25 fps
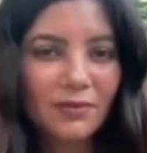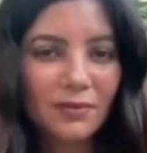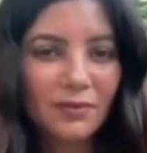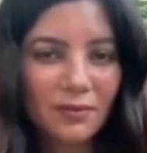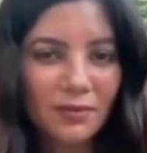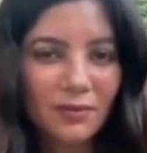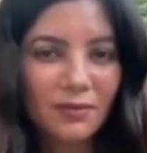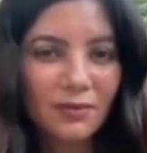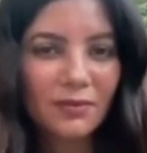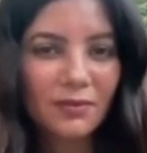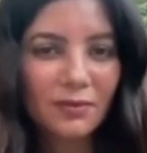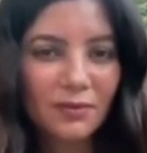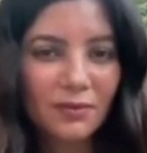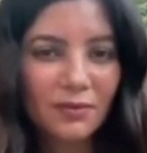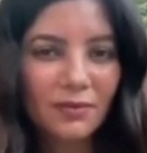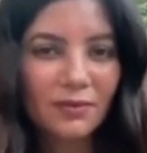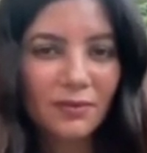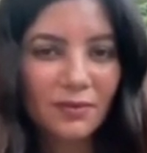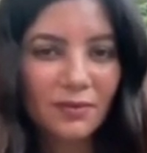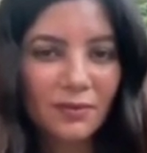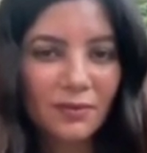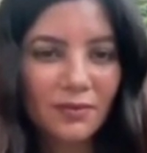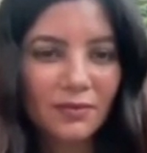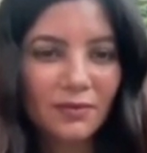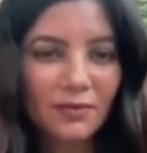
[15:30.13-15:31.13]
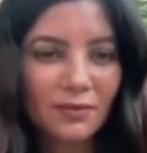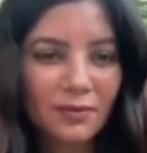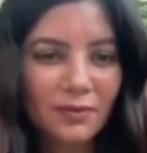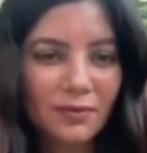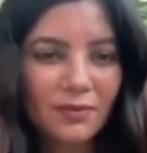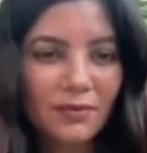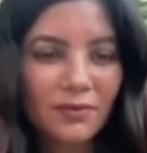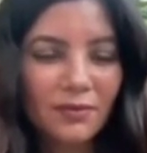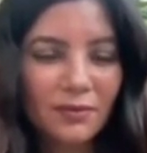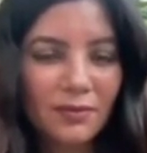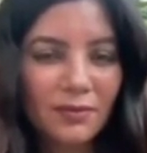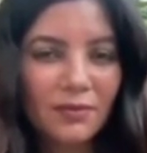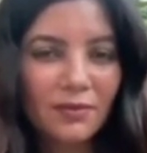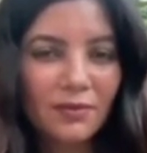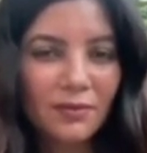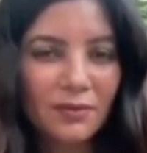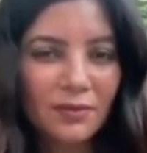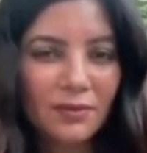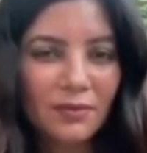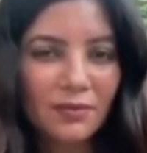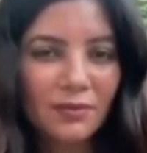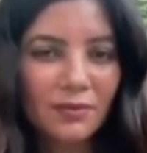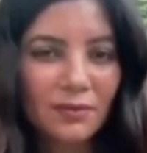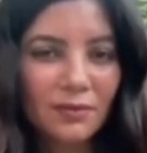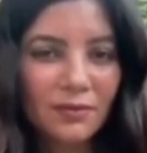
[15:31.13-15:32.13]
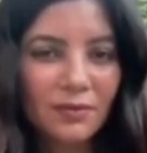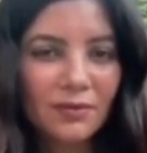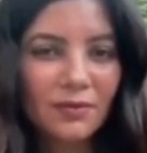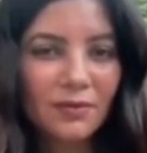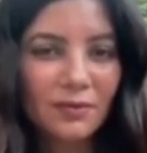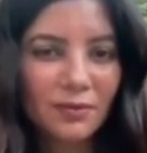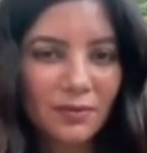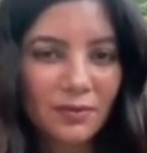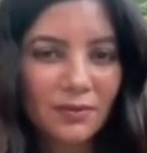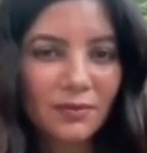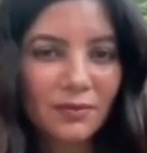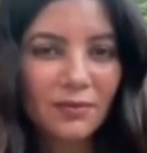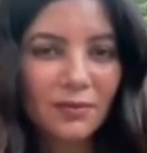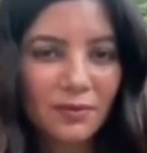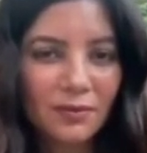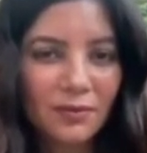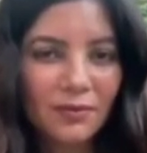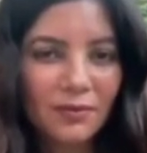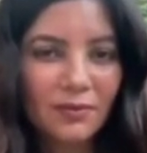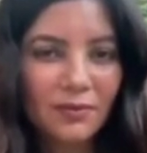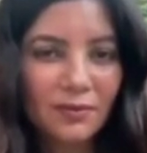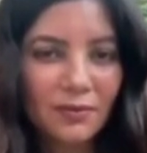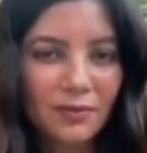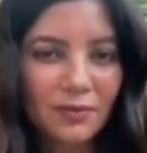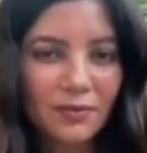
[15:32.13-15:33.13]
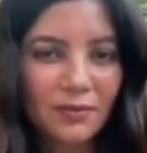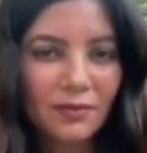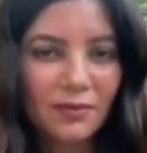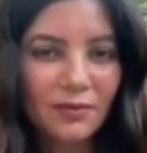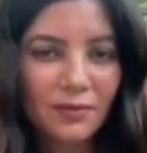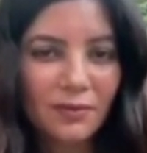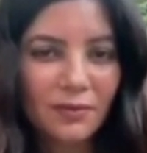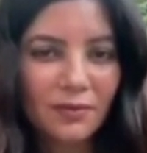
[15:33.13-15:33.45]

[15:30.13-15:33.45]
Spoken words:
(not speaking)